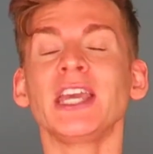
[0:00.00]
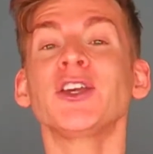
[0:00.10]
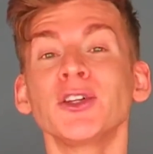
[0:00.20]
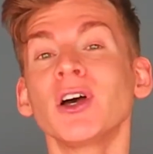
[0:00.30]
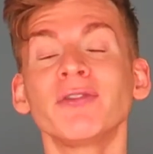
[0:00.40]
A
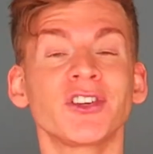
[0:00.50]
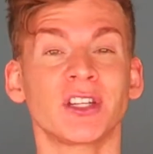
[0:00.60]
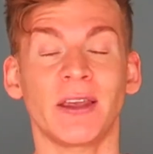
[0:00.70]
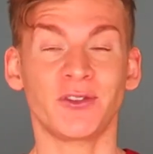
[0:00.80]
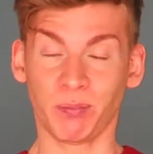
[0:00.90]
good
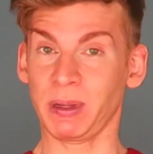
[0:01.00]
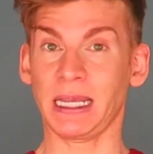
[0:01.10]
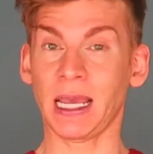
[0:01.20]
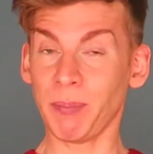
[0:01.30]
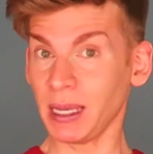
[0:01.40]
aftershave should
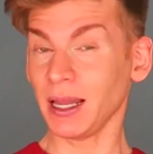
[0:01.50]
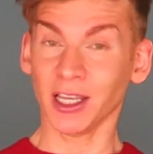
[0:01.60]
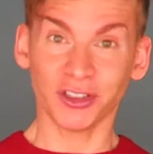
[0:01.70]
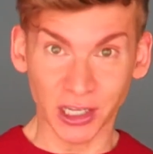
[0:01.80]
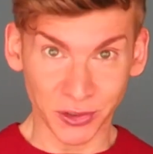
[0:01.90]
be a bit
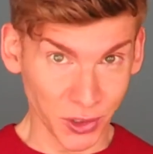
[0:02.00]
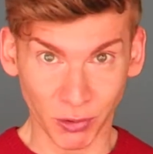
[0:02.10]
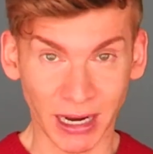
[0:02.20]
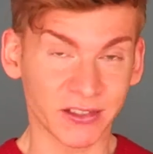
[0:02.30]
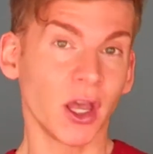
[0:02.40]
like a gentle
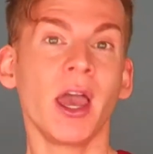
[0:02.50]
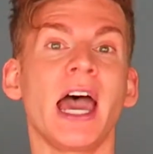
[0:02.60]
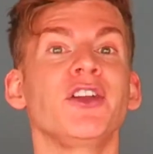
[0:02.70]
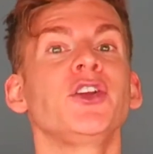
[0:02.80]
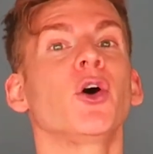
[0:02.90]
caress
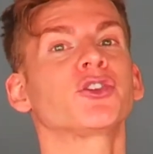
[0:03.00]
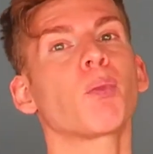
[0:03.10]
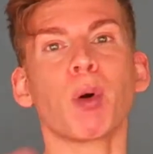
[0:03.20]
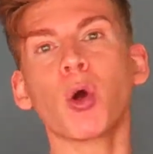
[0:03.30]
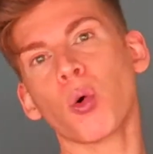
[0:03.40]
and not
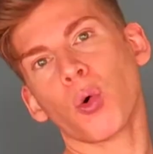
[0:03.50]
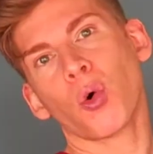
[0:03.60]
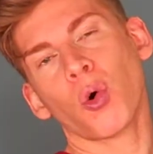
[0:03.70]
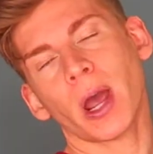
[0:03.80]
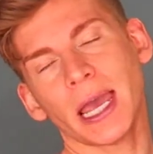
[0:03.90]

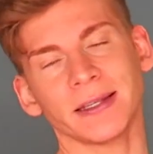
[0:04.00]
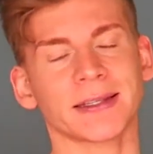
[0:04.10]
a